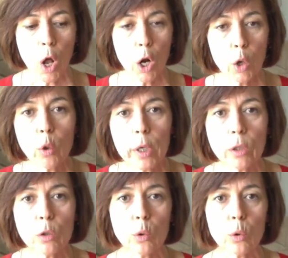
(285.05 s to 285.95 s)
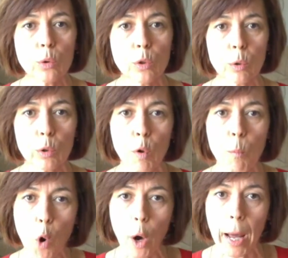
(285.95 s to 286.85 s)
look into sort of
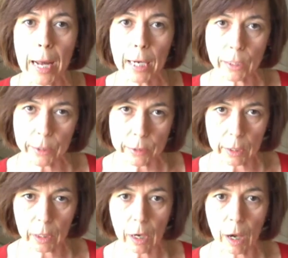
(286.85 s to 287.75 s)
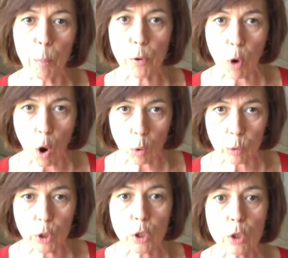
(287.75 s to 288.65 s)
more holistic
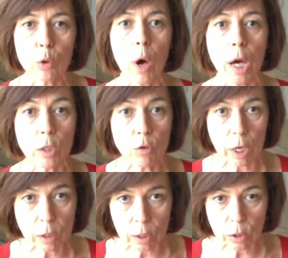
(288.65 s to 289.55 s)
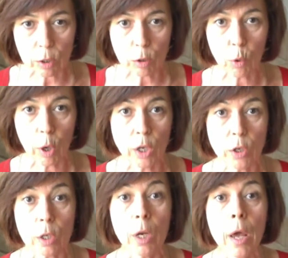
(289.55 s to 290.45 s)
approach to address this
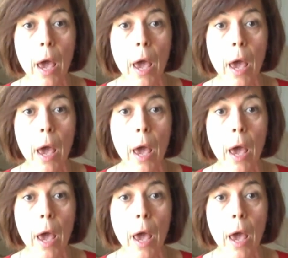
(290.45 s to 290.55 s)
situation